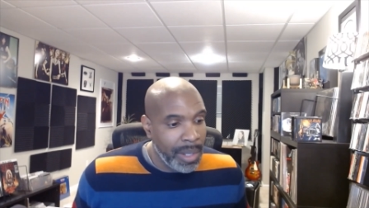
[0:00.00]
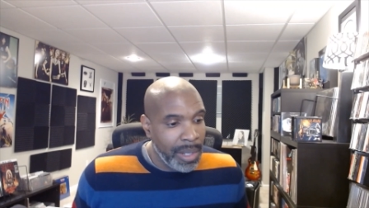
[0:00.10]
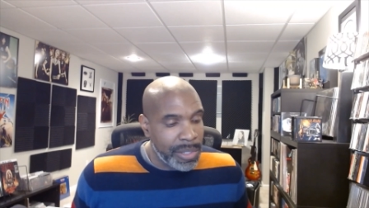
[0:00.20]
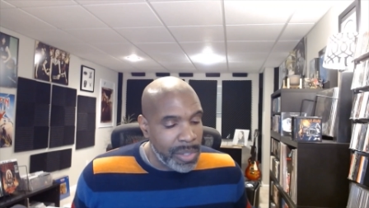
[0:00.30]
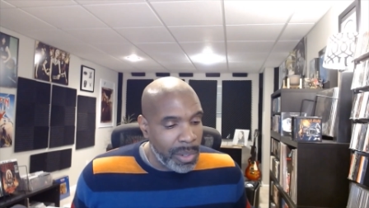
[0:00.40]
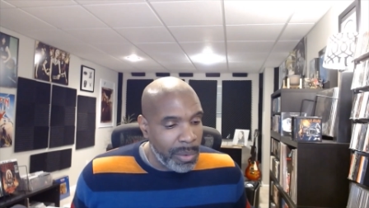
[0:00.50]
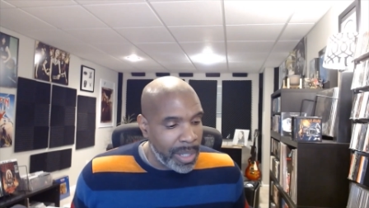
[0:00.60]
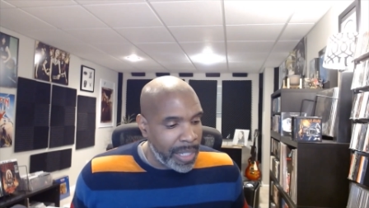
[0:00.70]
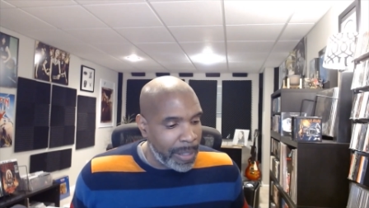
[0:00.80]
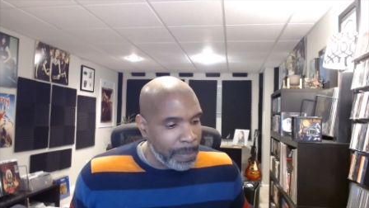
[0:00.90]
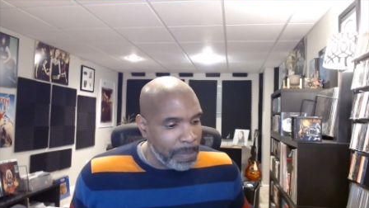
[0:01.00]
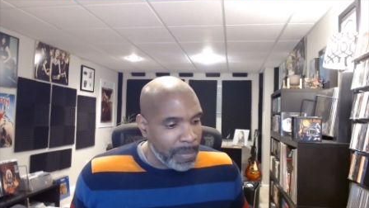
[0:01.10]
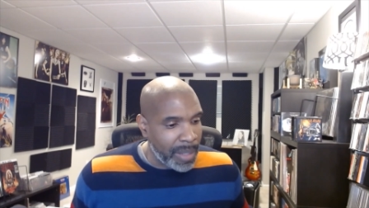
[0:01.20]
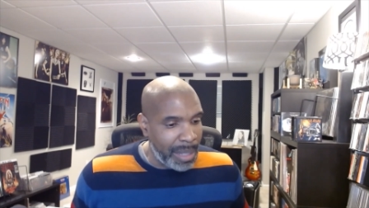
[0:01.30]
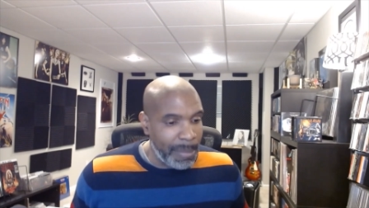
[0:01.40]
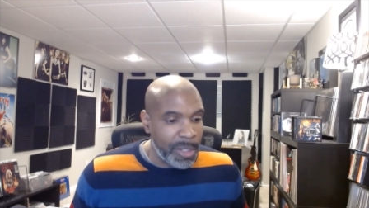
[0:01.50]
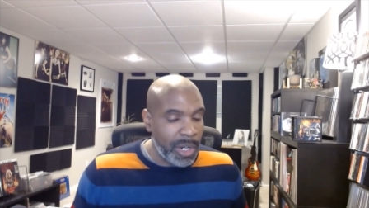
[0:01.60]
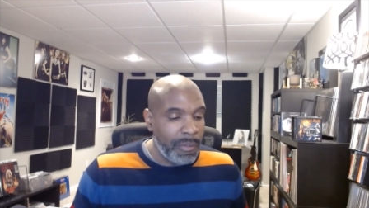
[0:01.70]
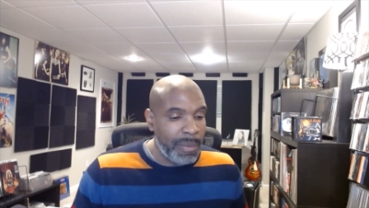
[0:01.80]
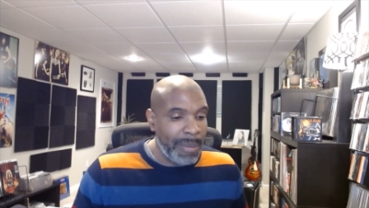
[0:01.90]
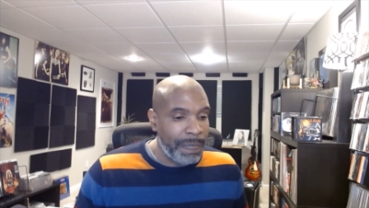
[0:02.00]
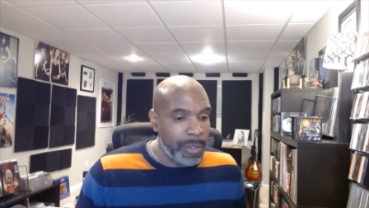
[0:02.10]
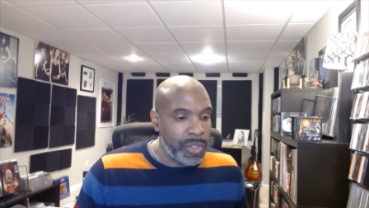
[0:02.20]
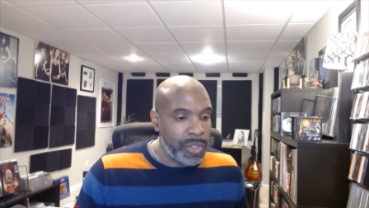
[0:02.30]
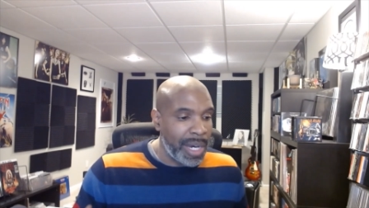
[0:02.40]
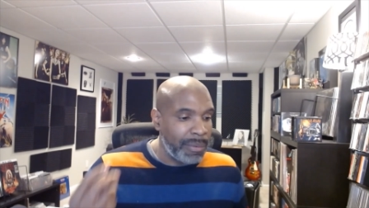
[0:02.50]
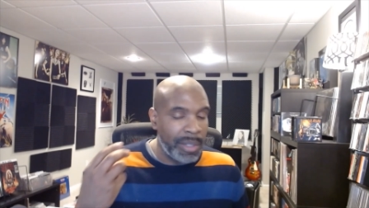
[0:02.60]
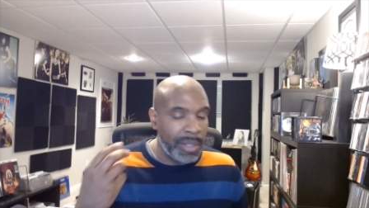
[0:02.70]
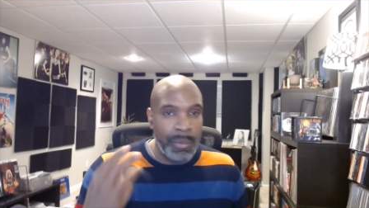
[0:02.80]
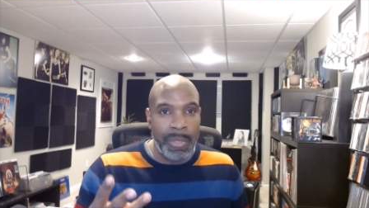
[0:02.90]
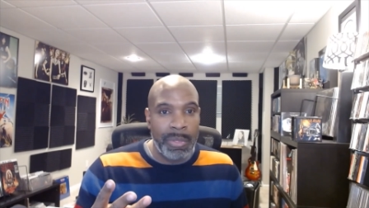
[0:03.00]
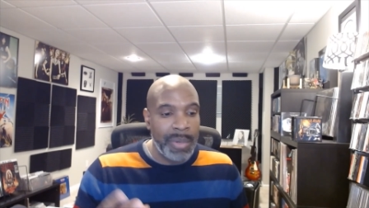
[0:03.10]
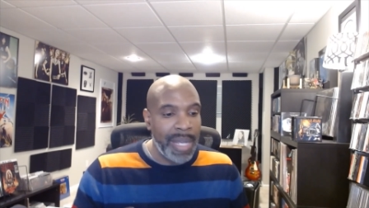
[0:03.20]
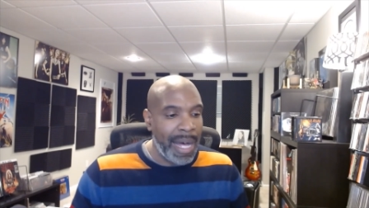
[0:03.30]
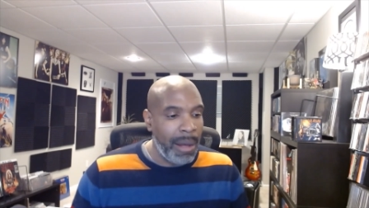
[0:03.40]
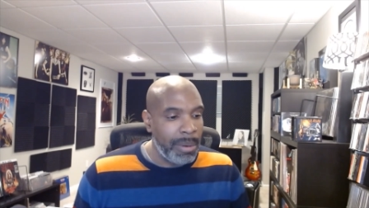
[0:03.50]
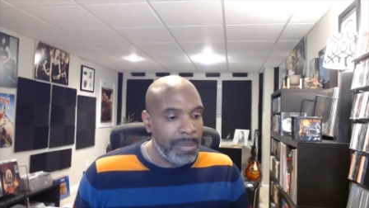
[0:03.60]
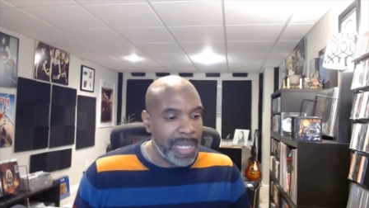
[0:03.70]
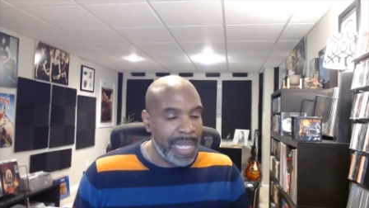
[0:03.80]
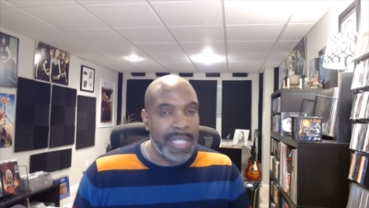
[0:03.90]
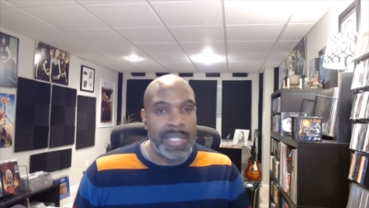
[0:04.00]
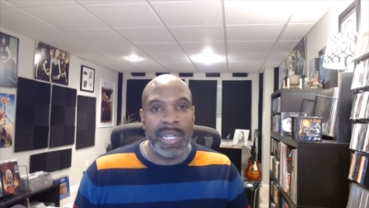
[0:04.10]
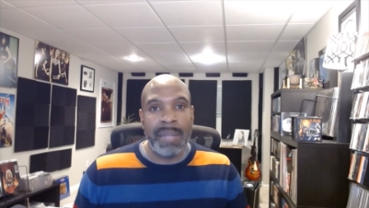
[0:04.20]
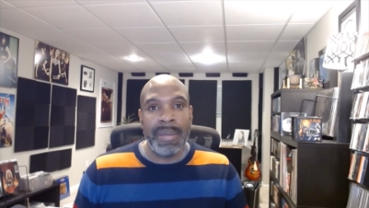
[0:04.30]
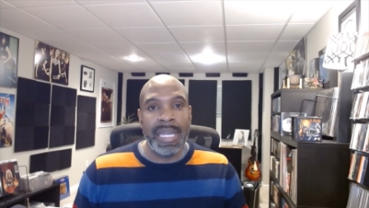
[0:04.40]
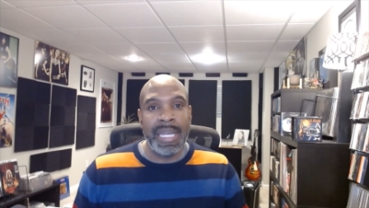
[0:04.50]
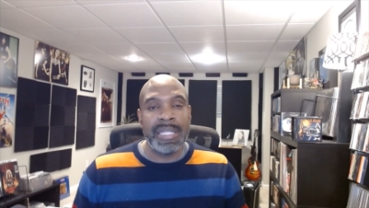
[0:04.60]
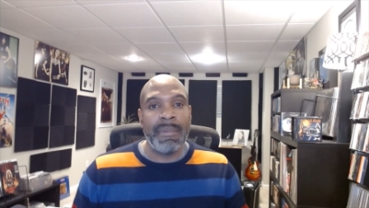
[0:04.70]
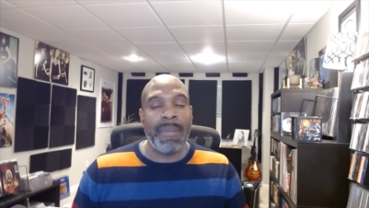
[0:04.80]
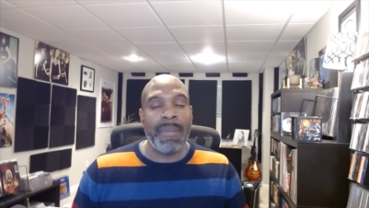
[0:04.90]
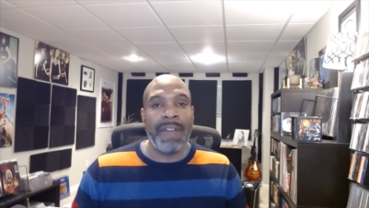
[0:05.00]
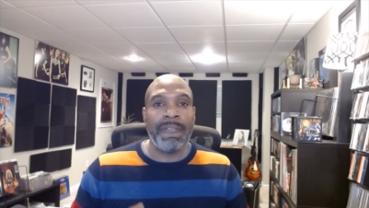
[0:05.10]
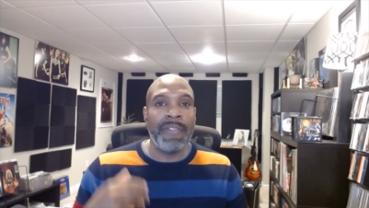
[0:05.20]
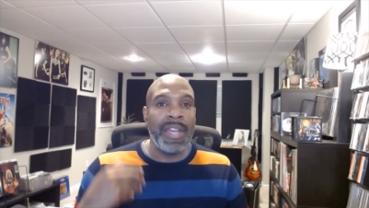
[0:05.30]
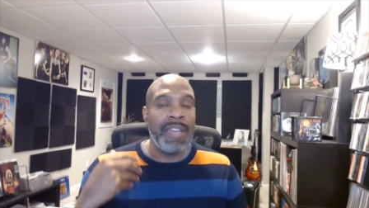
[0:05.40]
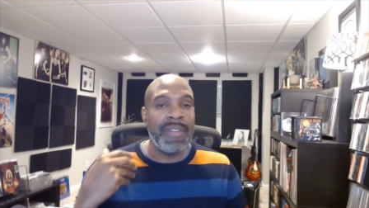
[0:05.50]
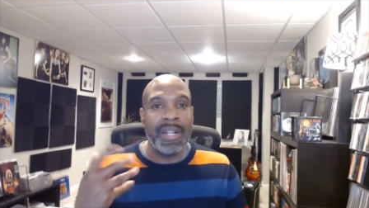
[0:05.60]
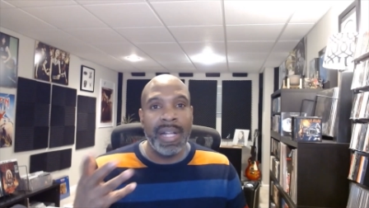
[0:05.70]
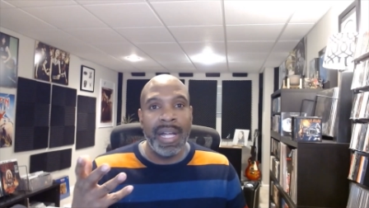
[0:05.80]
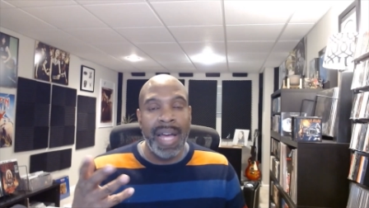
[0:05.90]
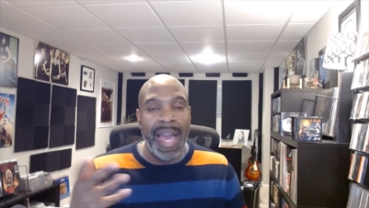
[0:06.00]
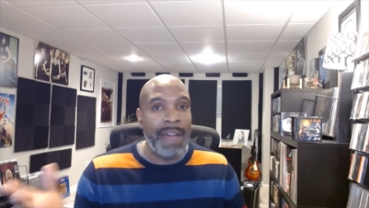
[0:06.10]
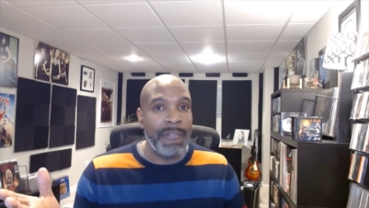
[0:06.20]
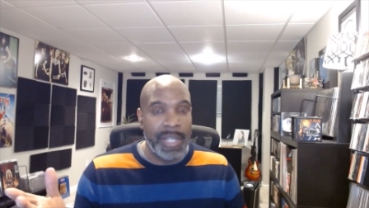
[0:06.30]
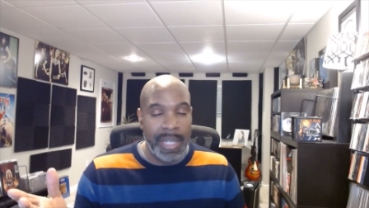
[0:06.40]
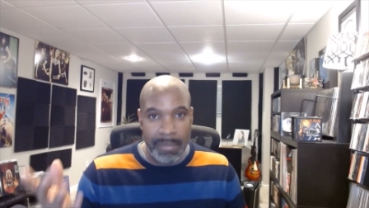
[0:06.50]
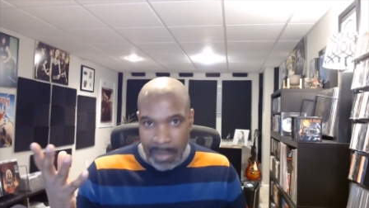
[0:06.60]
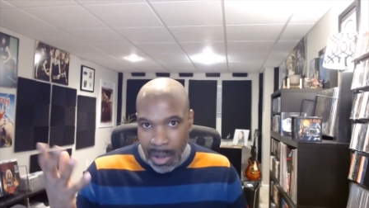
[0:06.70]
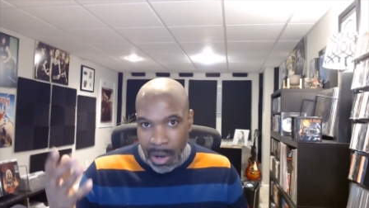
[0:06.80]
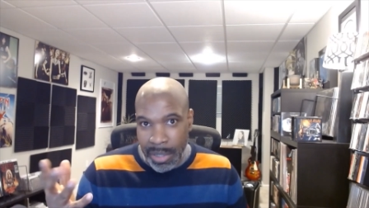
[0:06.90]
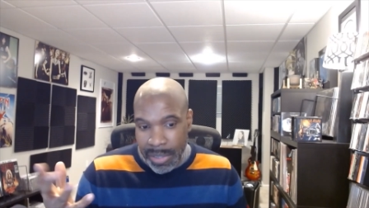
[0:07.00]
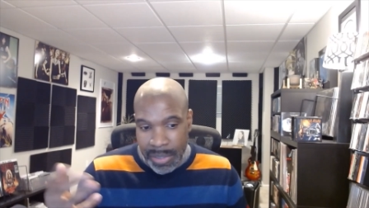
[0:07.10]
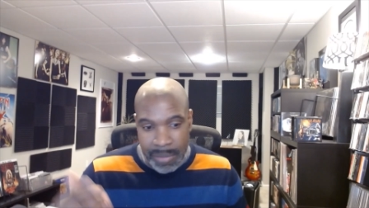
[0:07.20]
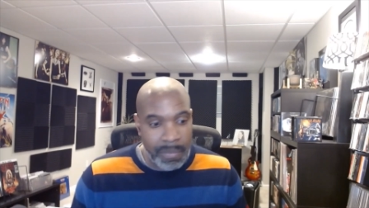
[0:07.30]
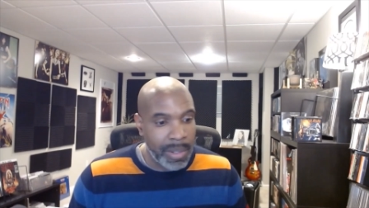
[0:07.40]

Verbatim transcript: So uh, let me start off with my first genre with three albums, and it's going to be some of my favorite uh, African artists.